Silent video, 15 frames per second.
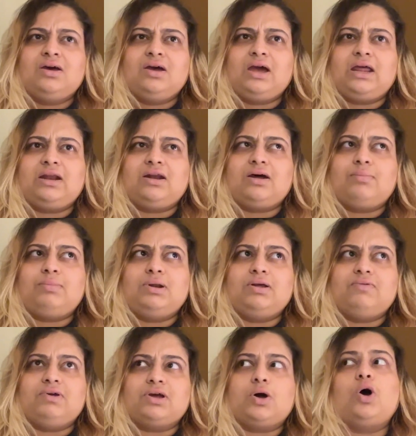ended up
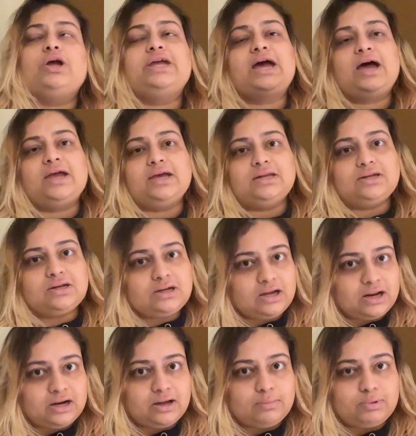living, oh yeah, he did
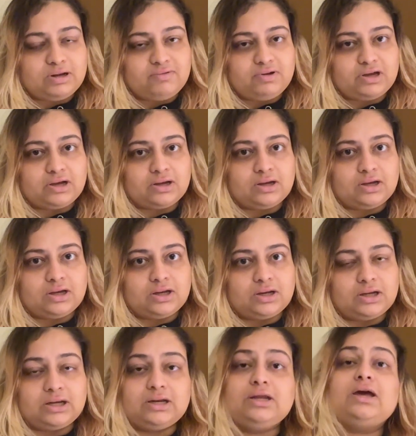end up living in
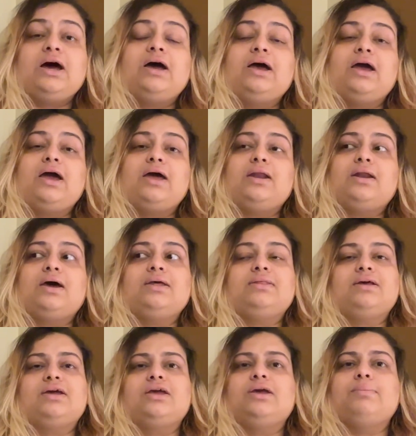India, and I
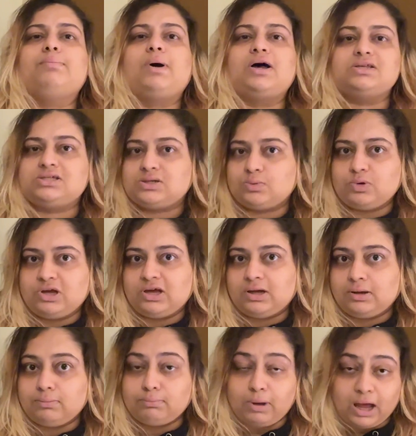think he passed away
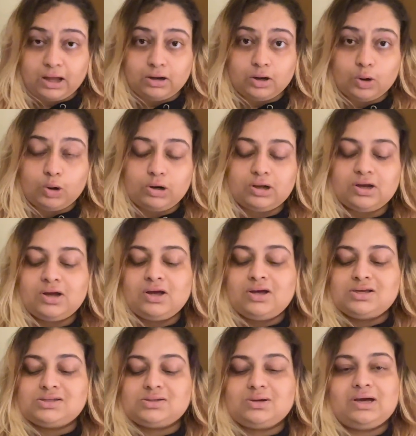in Bangalore.
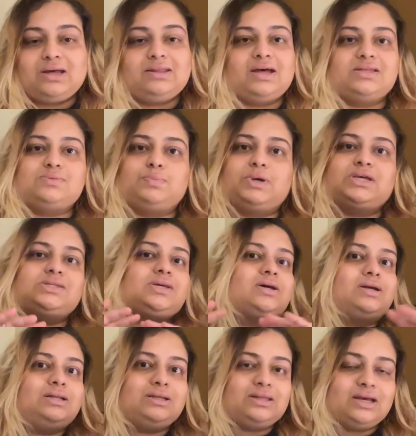So yeah, that's
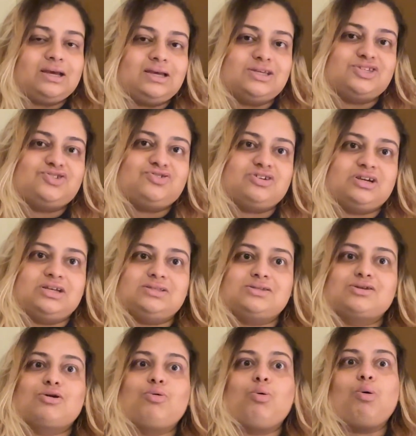basically their history. It's
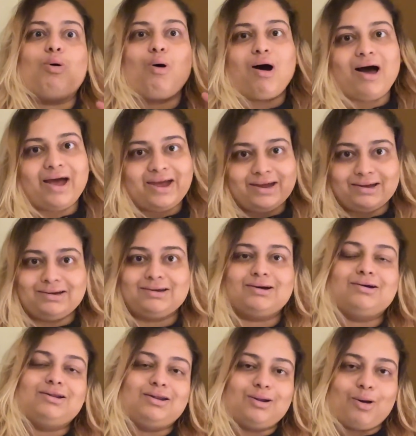quite
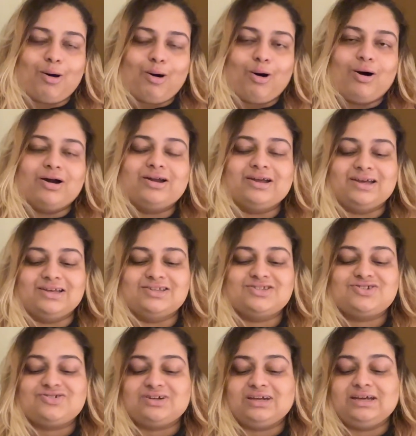a long
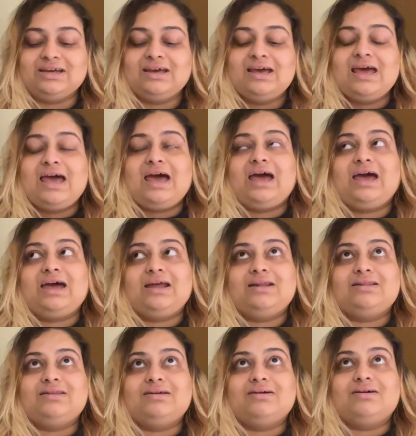history.
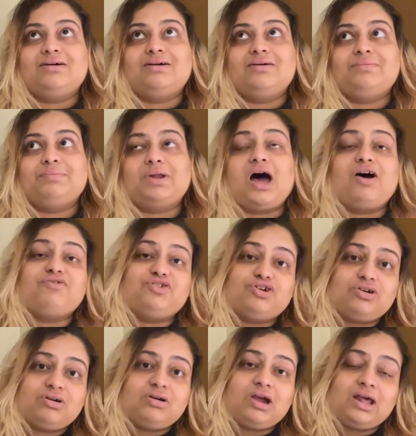And
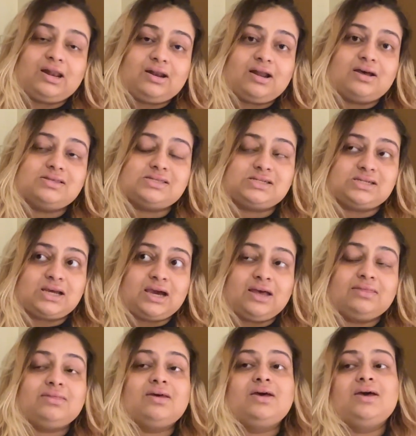after Helena's
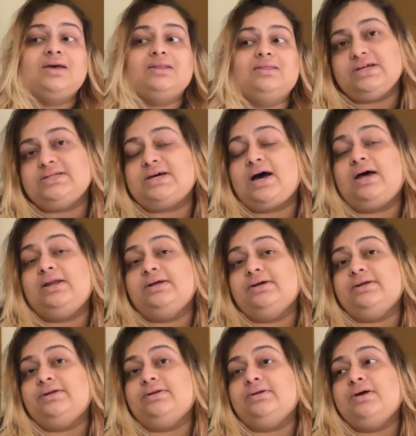death,
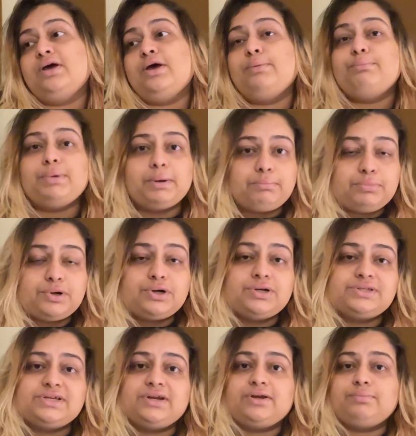Italian
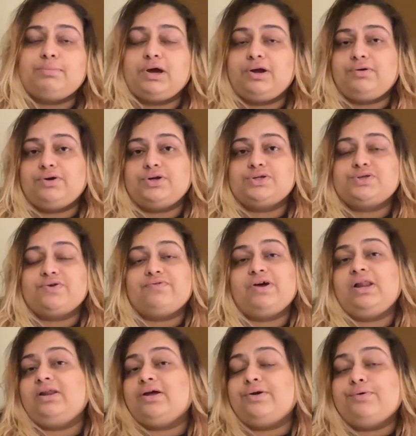members and admirers of
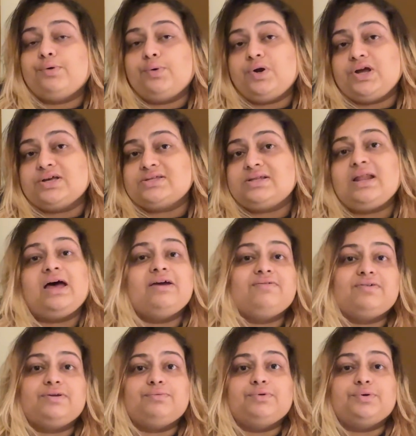Helena Roerich's life
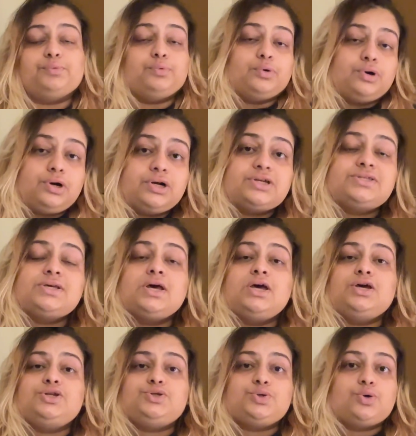and her works
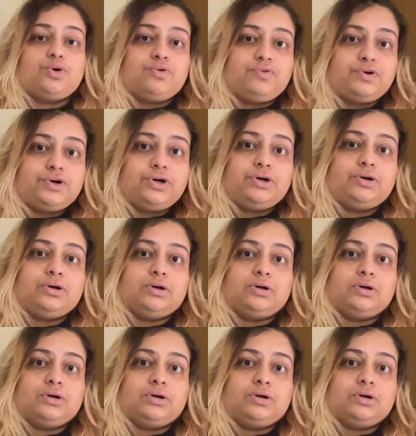took over